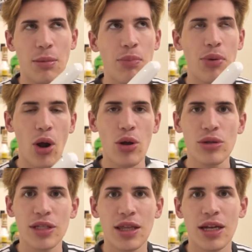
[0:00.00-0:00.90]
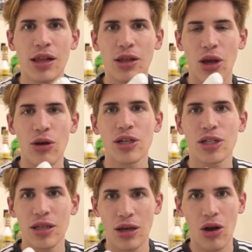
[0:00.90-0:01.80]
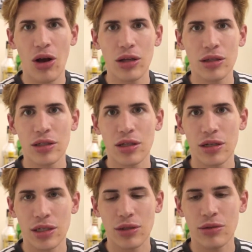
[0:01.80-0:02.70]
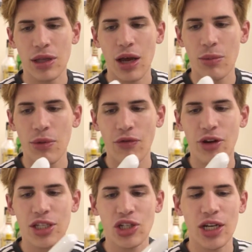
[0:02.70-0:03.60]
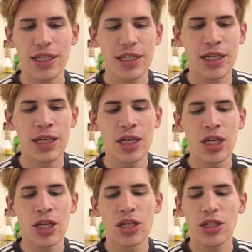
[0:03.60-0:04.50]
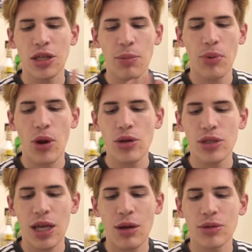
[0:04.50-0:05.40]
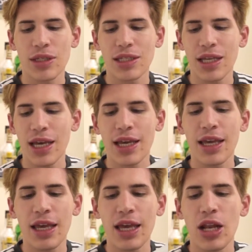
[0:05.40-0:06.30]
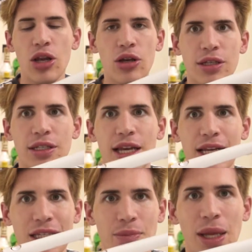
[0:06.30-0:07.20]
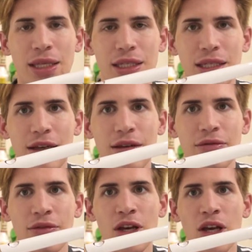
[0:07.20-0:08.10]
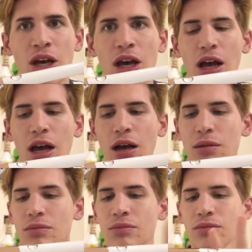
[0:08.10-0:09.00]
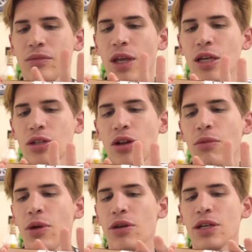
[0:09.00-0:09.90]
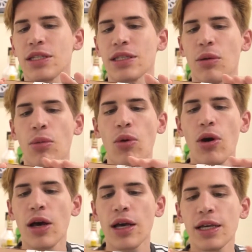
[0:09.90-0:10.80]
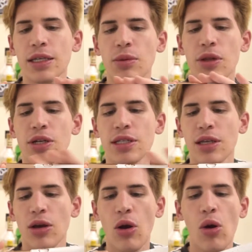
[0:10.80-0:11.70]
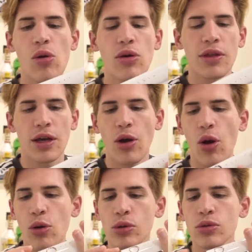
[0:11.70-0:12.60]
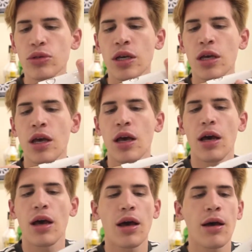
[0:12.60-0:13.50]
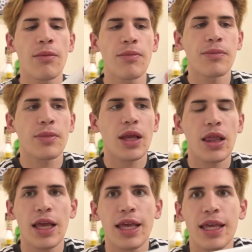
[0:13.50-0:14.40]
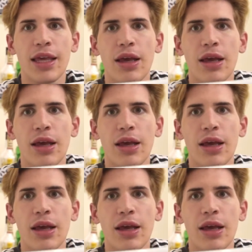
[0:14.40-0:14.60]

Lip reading: pros, and then I'll go into the cons until now before I straighten it. So the pros, I would say it looks expensive. I don't know whether it's the white, whether it's the gold. Like,